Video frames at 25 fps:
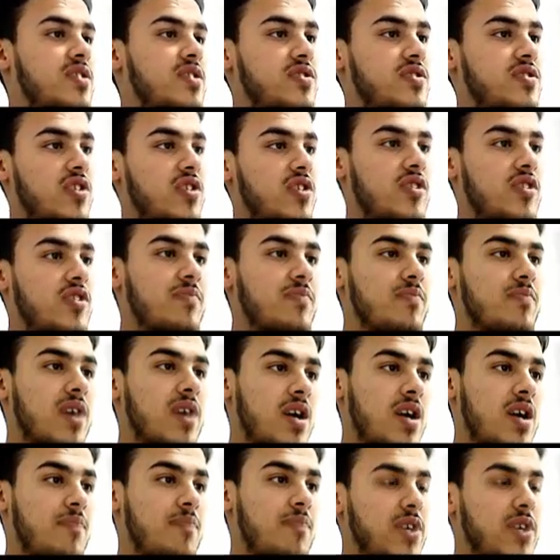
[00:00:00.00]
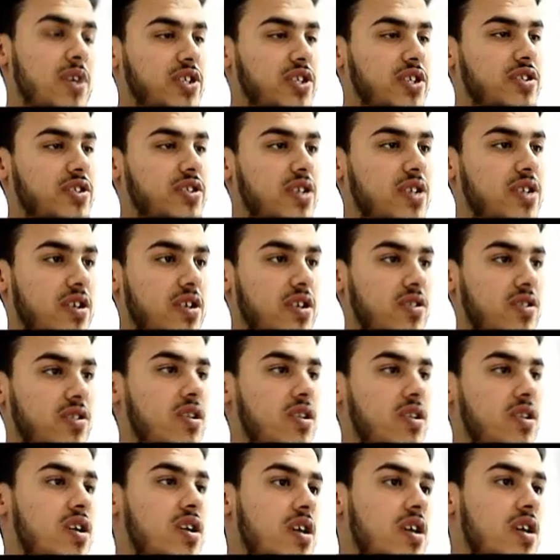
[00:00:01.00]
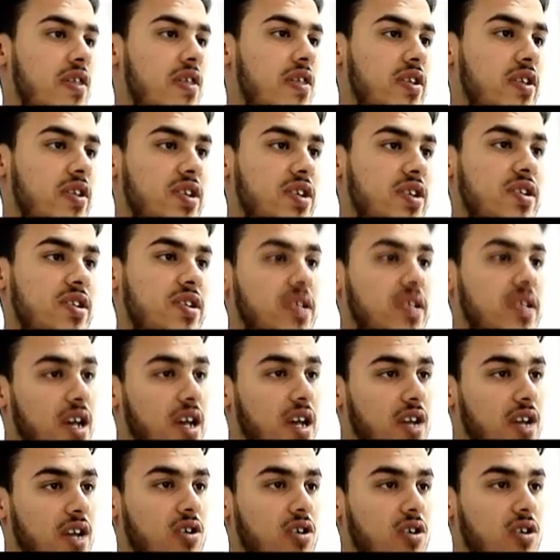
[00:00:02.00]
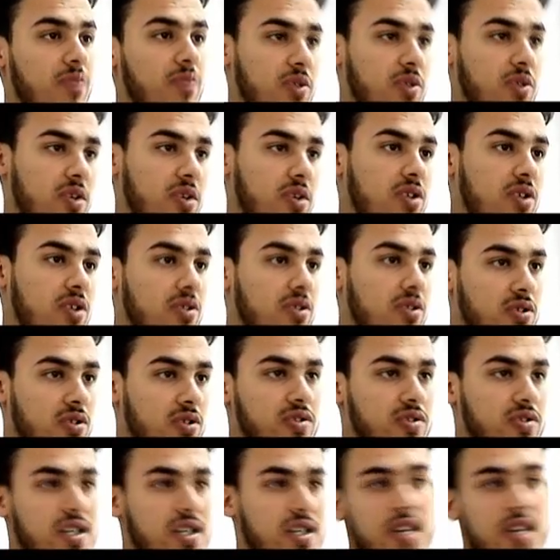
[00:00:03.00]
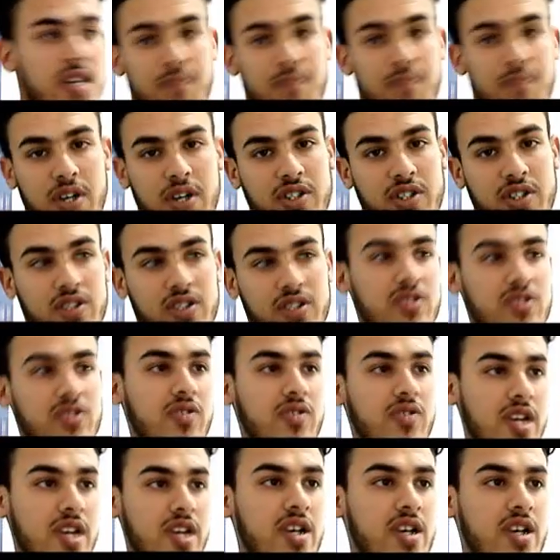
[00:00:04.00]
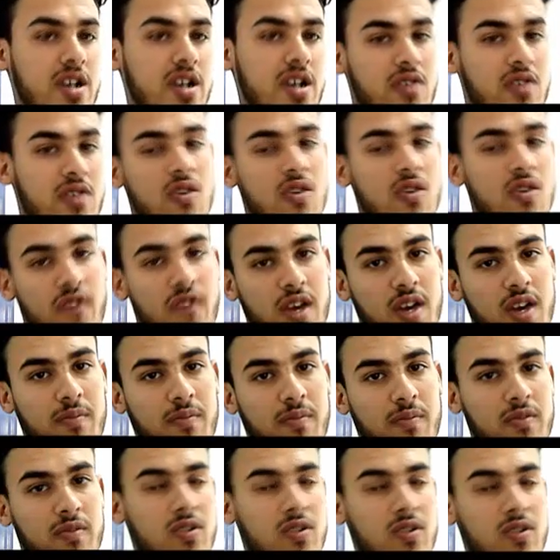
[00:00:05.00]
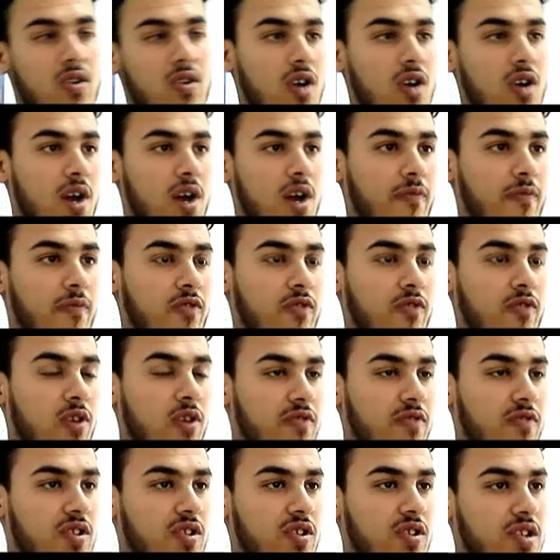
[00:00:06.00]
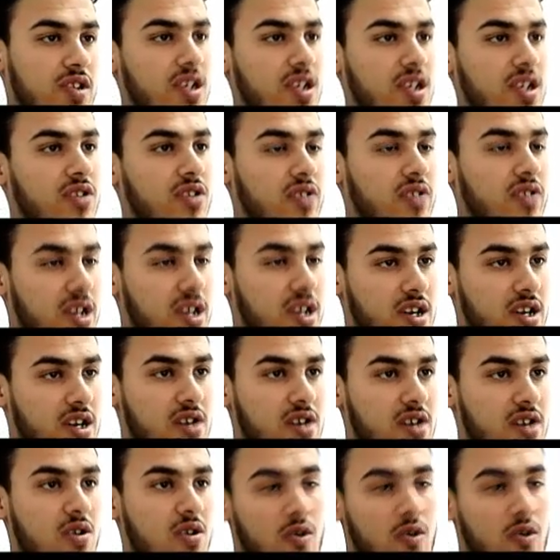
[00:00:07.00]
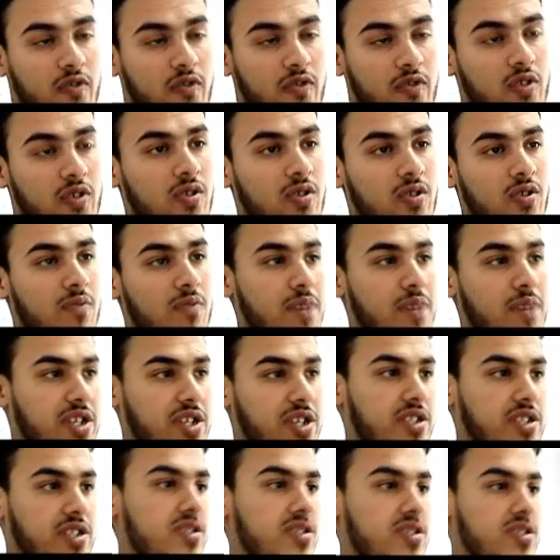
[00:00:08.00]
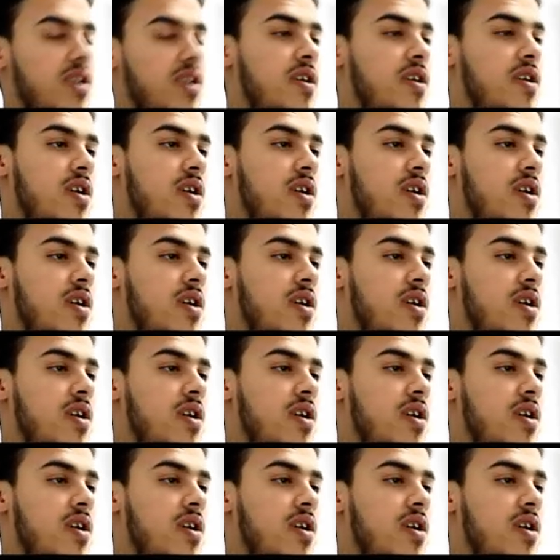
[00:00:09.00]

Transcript: Starting by patient care. This is a dialogue between a nurse and a patient to take care of him, obviously to take care of the patient.